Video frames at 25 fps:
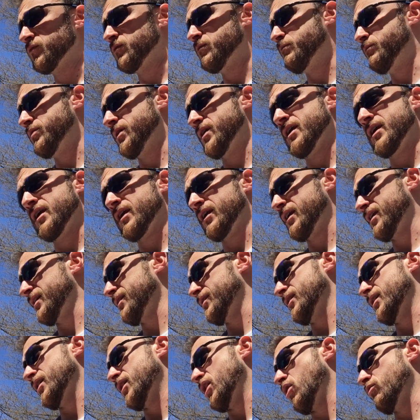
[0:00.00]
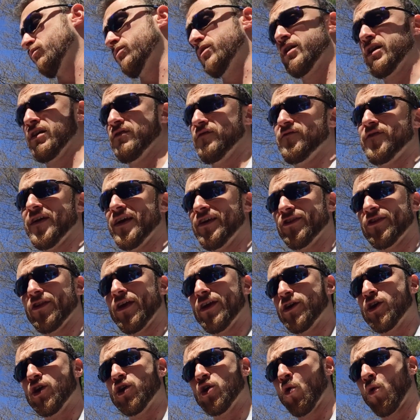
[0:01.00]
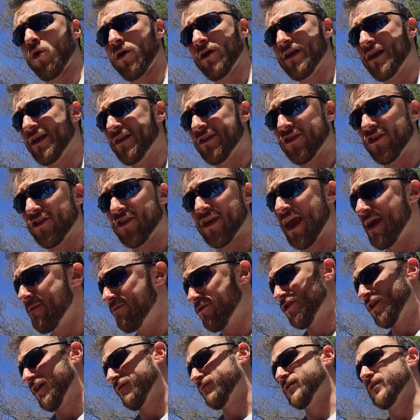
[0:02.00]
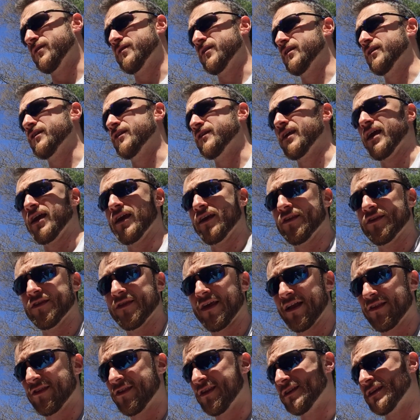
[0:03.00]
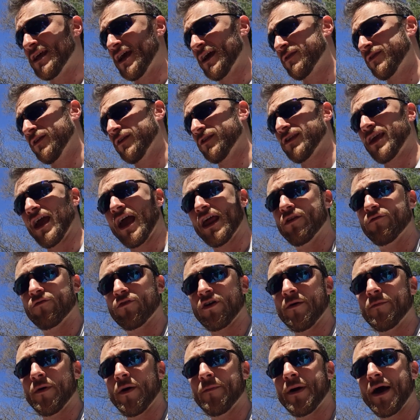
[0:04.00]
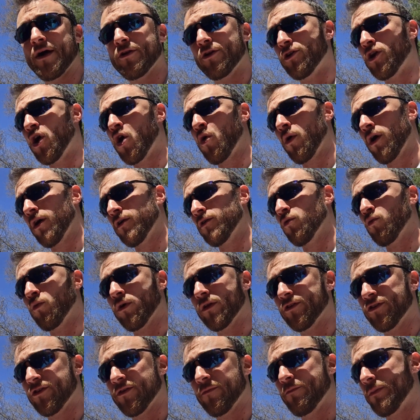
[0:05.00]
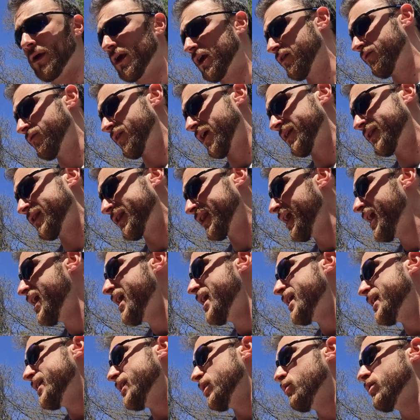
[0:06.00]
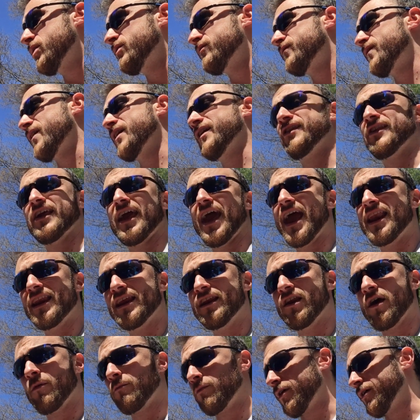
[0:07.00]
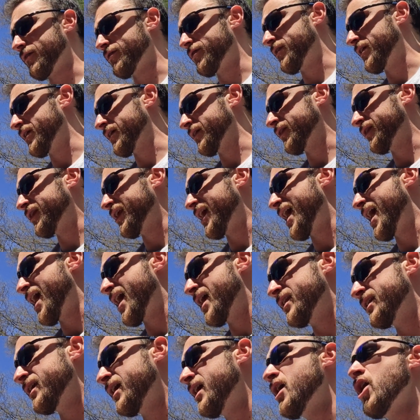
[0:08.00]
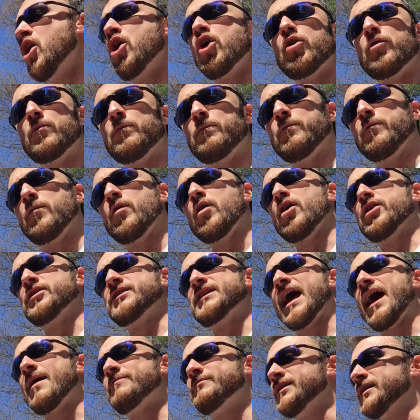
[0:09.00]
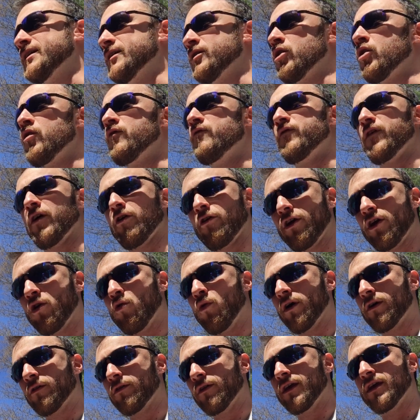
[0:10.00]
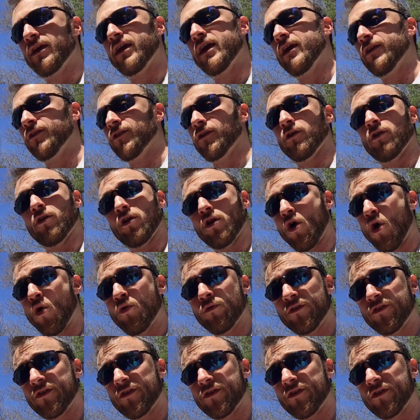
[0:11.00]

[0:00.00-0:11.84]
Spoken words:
being, you can face like Yorion Scapeshift these days. That's a deck that's kind of come up out of nowhere to win some big events. You can face any number of things, and adapting very quickly is its own